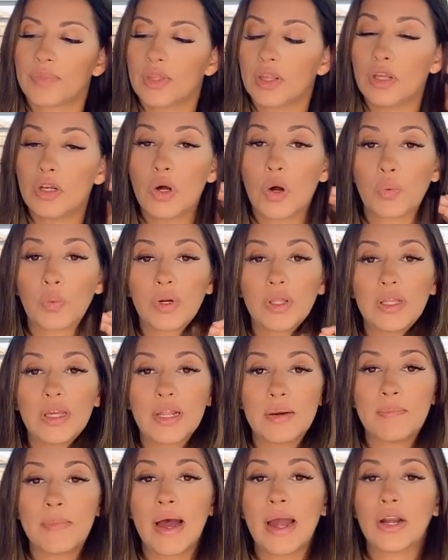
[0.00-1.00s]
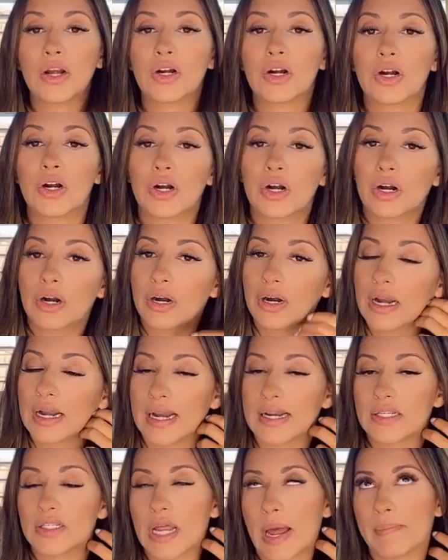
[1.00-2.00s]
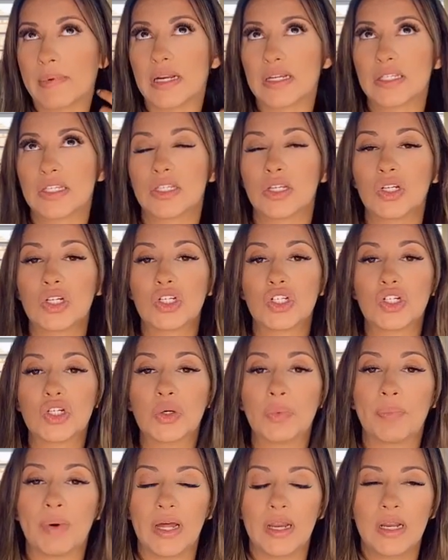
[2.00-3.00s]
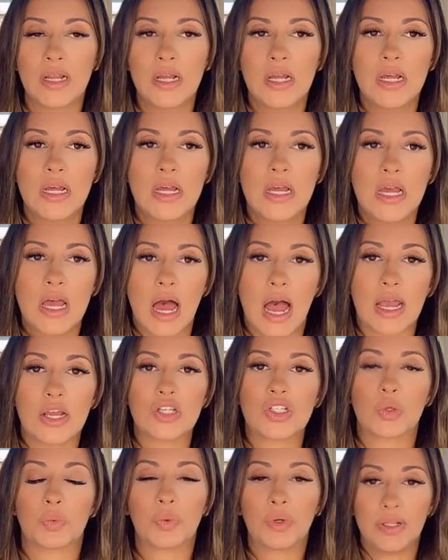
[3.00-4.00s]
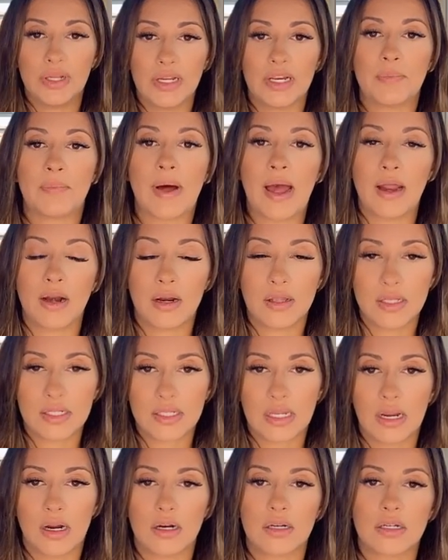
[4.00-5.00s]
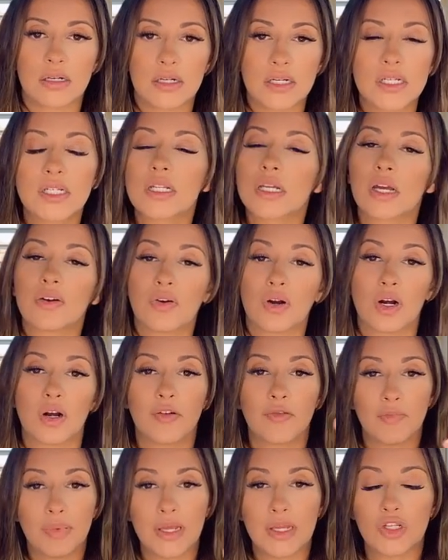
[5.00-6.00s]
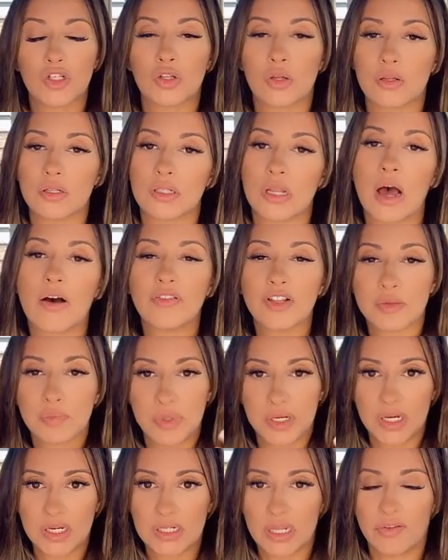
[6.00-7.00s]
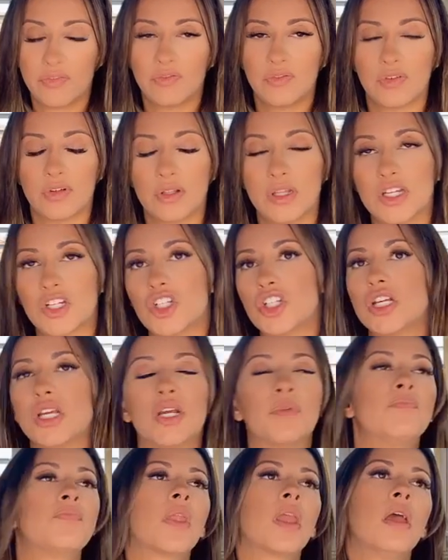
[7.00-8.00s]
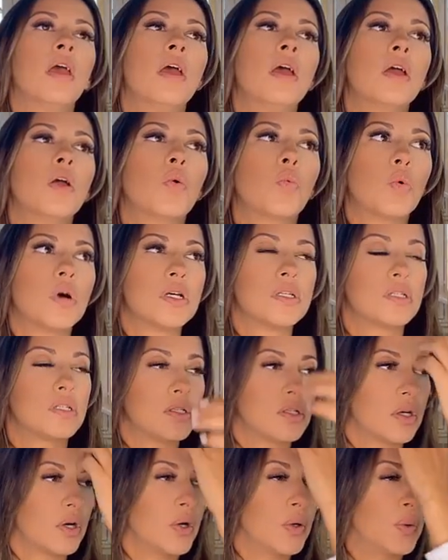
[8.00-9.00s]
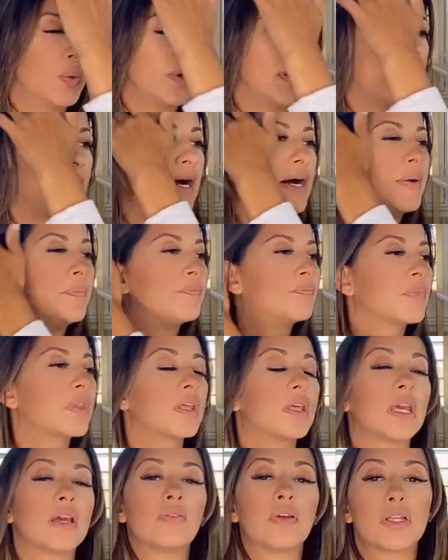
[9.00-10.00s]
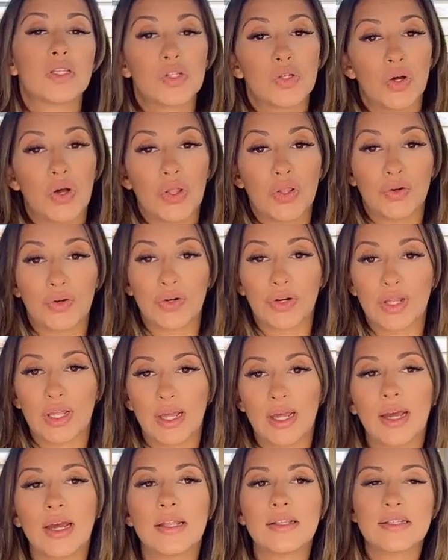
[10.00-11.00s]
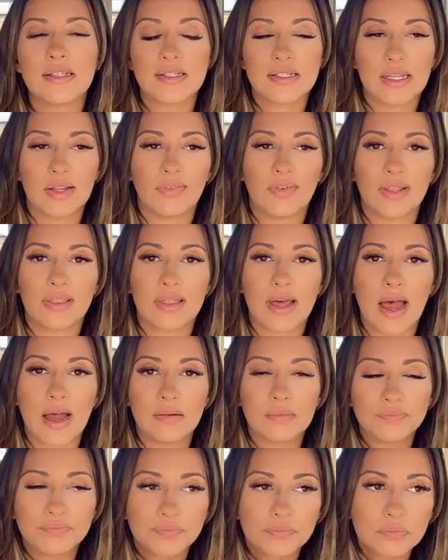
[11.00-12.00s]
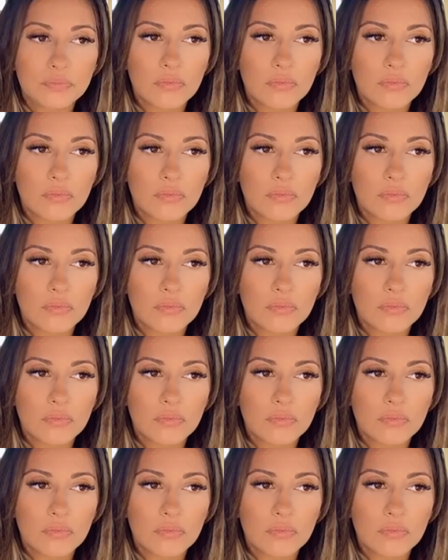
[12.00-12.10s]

really admire her, and I mean, I still do, but I used to really admire this characteristic of her, of being so selfless, because I feel like she was so giving to all of her kids and stuff like that.